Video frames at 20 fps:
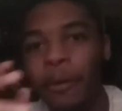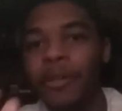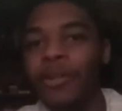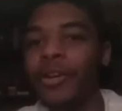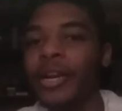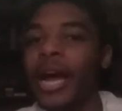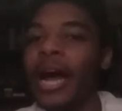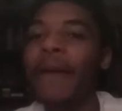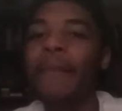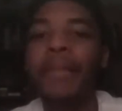
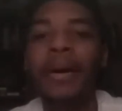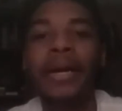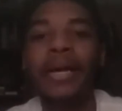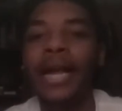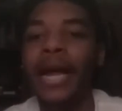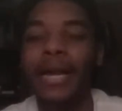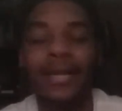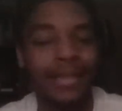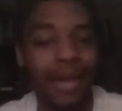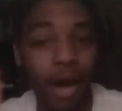whether or not,
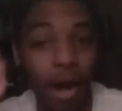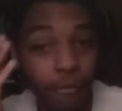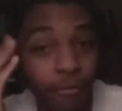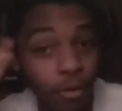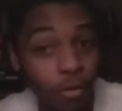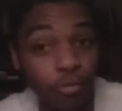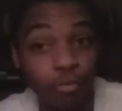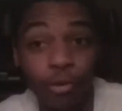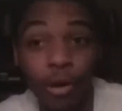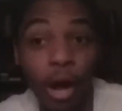but
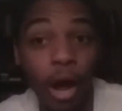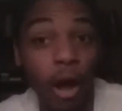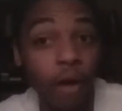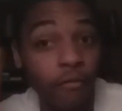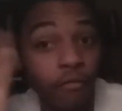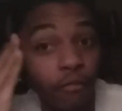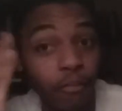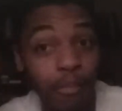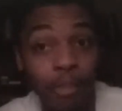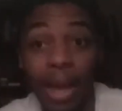off the
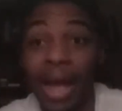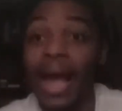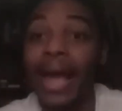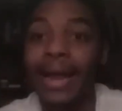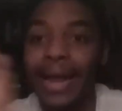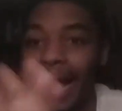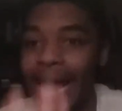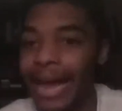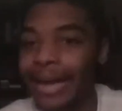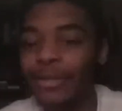
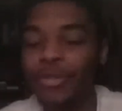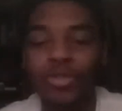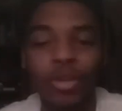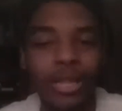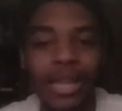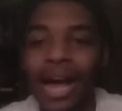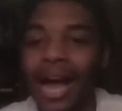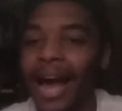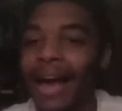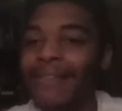bat,
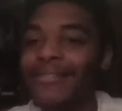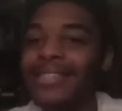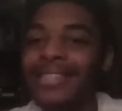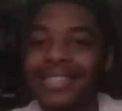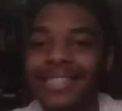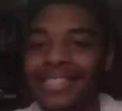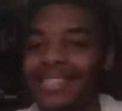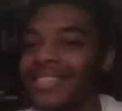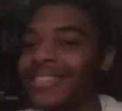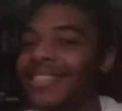extra
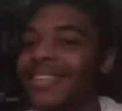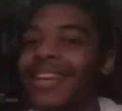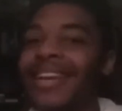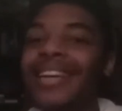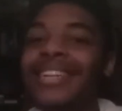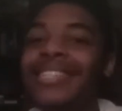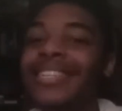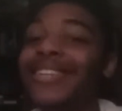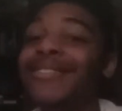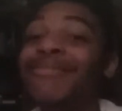lives.
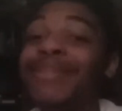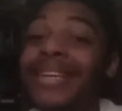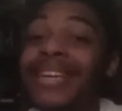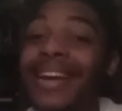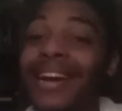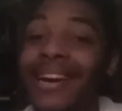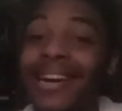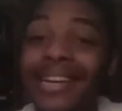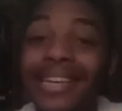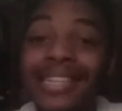Just
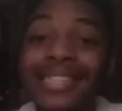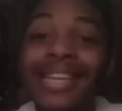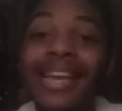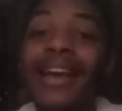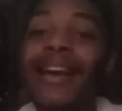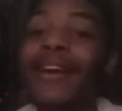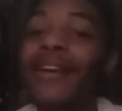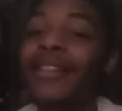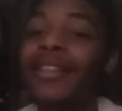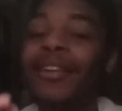because
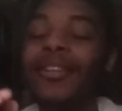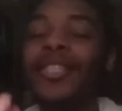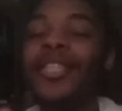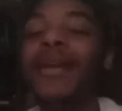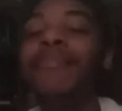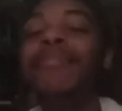there's